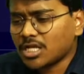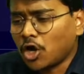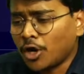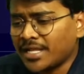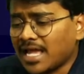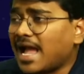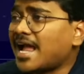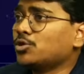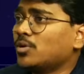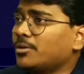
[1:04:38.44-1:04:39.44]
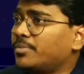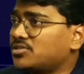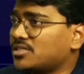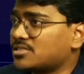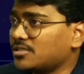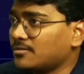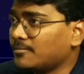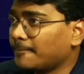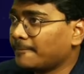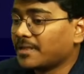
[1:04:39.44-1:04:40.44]
on an annual basis,
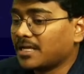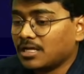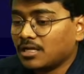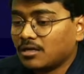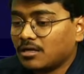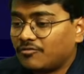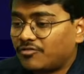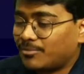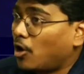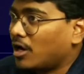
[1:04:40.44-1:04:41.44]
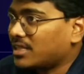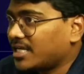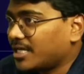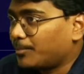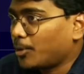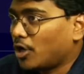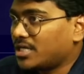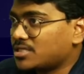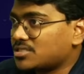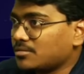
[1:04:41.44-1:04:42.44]
from all the
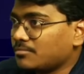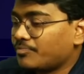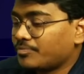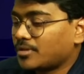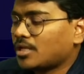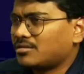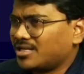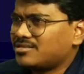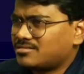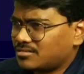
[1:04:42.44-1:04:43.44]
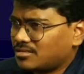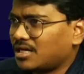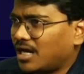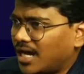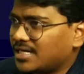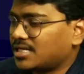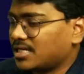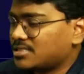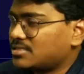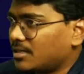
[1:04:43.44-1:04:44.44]
employees, that is the
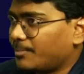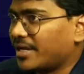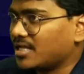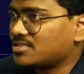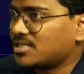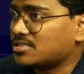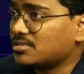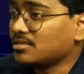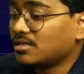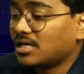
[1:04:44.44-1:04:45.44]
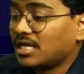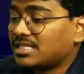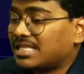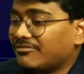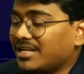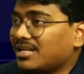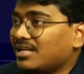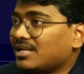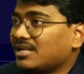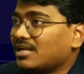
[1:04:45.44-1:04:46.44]
articles, the paid assistants, they will
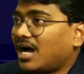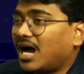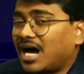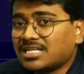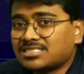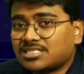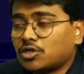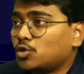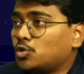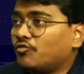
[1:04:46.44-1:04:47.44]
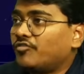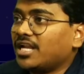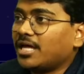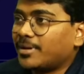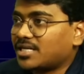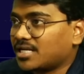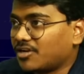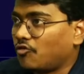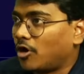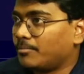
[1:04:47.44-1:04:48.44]
ask to fill a particular
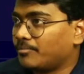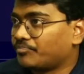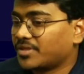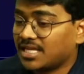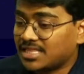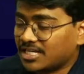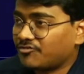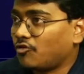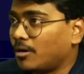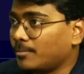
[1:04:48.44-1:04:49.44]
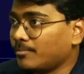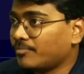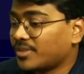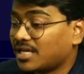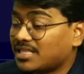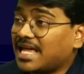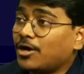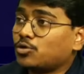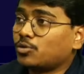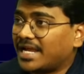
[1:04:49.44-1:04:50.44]
form. In that form they
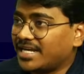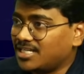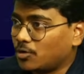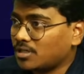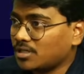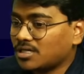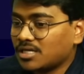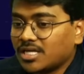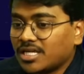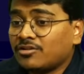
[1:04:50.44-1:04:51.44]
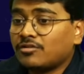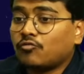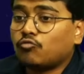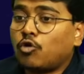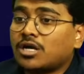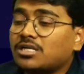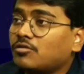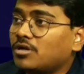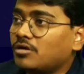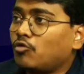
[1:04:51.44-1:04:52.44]
have to write down in what
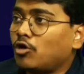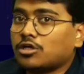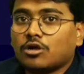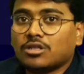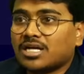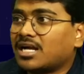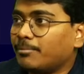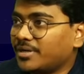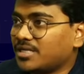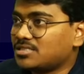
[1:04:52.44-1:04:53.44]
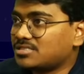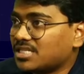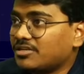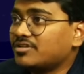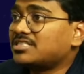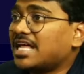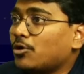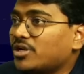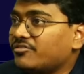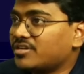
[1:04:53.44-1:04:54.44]
are all the companies in which they have
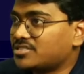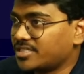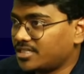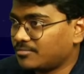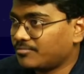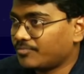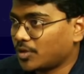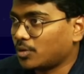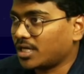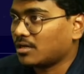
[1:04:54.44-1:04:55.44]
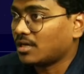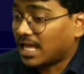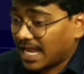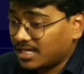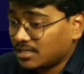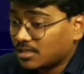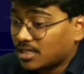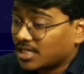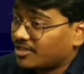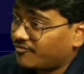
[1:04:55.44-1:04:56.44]
invested. Okay, and
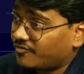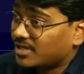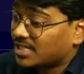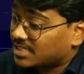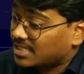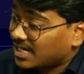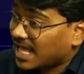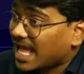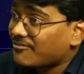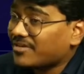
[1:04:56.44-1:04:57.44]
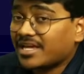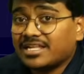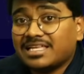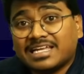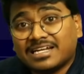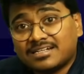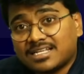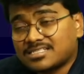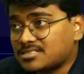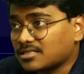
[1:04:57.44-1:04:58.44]
if they are having any
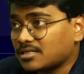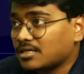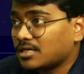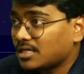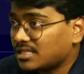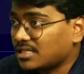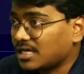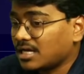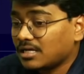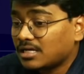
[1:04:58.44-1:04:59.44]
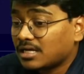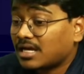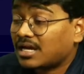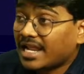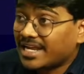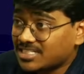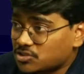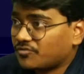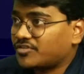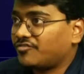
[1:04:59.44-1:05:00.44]
interest in the clients
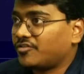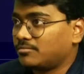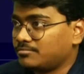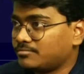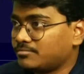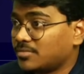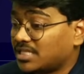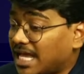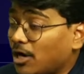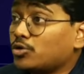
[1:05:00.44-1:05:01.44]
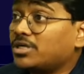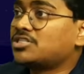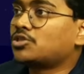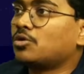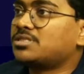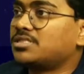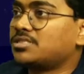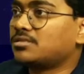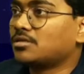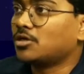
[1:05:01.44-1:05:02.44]
of the firm, they have to disclose it,
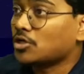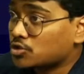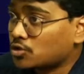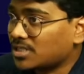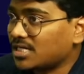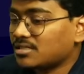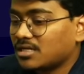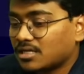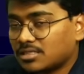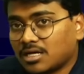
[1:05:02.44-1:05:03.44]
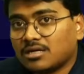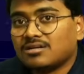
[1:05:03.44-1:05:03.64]
so that the